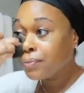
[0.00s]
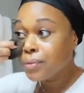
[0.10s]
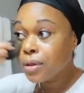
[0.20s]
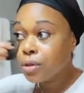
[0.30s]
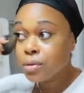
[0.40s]

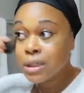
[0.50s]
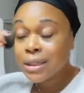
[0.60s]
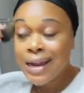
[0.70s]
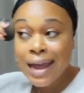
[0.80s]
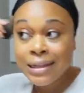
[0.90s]
little
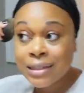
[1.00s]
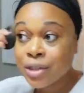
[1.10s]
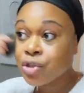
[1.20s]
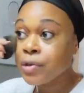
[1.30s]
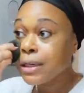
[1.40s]
snacks
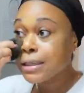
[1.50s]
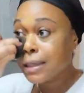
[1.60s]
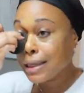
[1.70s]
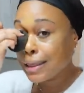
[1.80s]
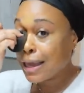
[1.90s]
and treats
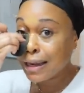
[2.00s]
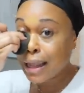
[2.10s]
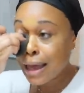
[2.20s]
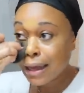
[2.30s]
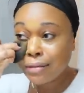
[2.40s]
that they
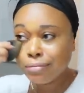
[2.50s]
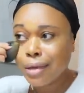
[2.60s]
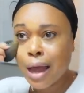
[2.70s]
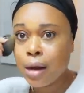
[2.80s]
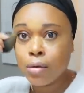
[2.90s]
like,
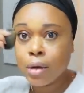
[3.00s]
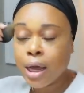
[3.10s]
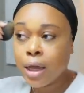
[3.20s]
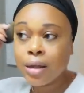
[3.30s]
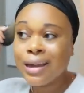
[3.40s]
I don't
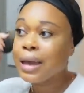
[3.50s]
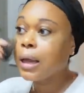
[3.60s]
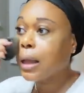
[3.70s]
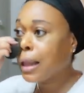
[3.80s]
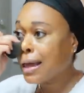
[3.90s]
like.
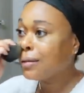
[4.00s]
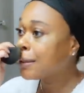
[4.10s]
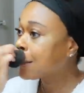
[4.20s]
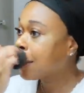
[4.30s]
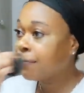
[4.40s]
Like, a lot of
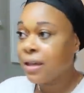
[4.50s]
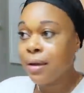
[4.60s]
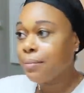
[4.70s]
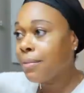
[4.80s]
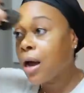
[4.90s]
the stuff
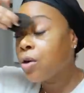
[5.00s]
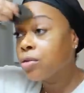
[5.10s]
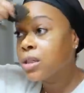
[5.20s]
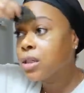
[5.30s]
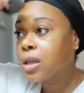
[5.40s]
that my
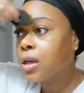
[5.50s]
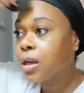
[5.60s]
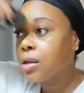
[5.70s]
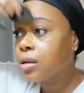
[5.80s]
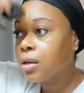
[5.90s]
oldest
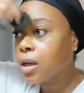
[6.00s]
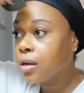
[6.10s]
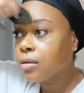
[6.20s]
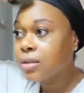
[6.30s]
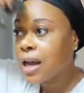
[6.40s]
son
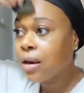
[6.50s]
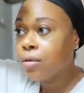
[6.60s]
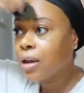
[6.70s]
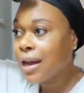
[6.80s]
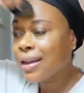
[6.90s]
loves, I
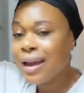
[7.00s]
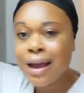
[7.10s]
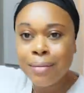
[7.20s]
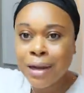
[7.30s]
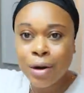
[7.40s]
don't like.
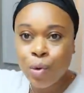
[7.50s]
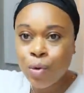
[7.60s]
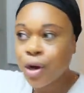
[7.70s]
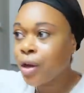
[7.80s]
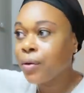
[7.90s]
Like, I'm not an
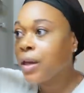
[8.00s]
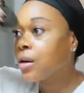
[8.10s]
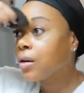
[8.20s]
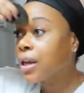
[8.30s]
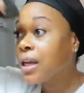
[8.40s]
Oreo
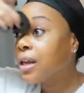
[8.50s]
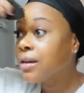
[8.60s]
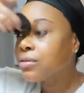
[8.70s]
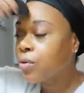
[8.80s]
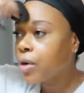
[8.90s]
eater. He
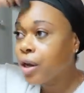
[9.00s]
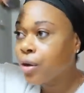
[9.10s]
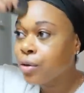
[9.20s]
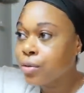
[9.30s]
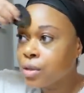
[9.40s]
loves
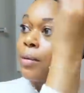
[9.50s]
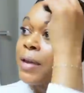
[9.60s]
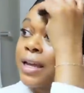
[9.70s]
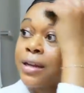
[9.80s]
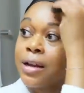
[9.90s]
Oreos.
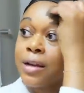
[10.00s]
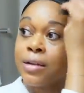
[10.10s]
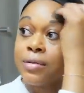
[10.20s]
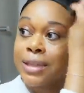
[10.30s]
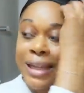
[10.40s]
Um, he loves